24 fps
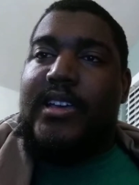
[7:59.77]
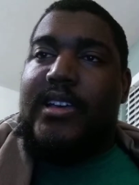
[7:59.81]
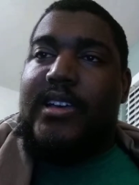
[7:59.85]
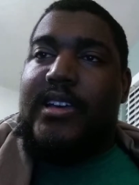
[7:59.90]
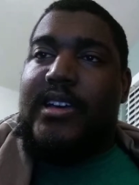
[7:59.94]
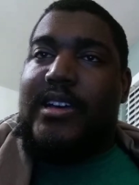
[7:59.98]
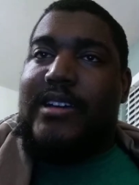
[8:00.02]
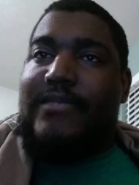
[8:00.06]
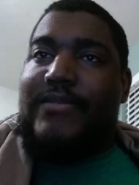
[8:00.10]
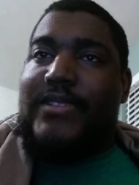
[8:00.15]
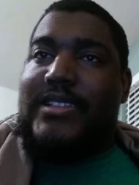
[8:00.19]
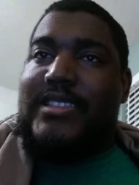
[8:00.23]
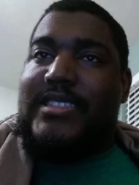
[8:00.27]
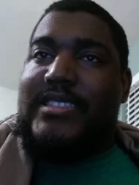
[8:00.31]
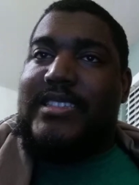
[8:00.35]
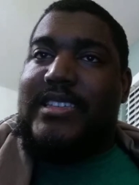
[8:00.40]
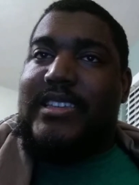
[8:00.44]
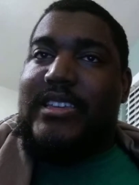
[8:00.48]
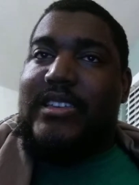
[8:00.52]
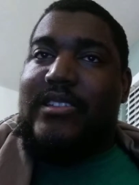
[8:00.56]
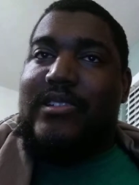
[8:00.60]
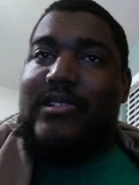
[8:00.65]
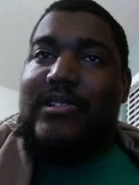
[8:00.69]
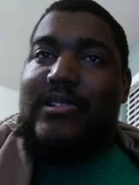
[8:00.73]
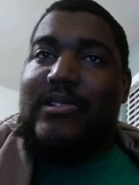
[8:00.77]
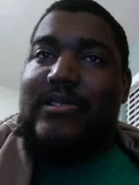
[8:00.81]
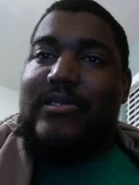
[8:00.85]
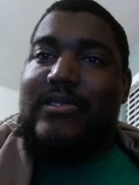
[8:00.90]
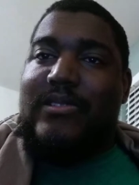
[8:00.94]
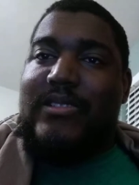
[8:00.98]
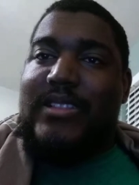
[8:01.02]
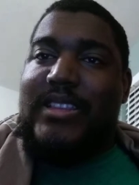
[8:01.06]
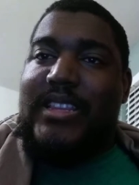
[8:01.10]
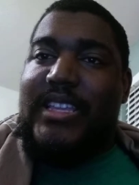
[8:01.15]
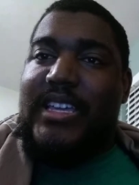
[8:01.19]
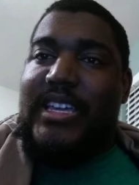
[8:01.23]
um,
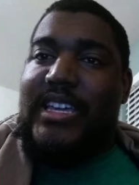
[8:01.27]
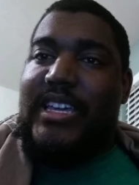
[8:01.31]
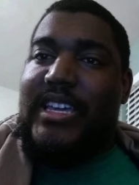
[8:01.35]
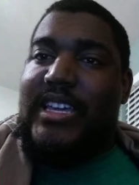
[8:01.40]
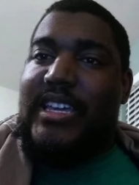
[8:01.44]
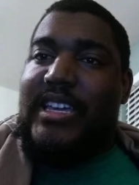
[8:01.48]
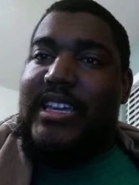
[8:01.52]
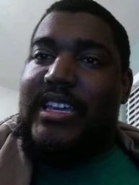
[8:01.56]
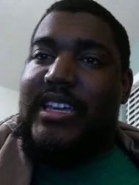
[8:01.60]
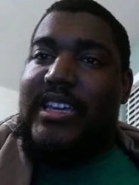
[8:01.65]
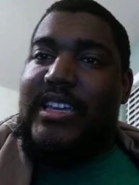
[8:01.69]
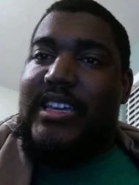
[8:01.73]
until the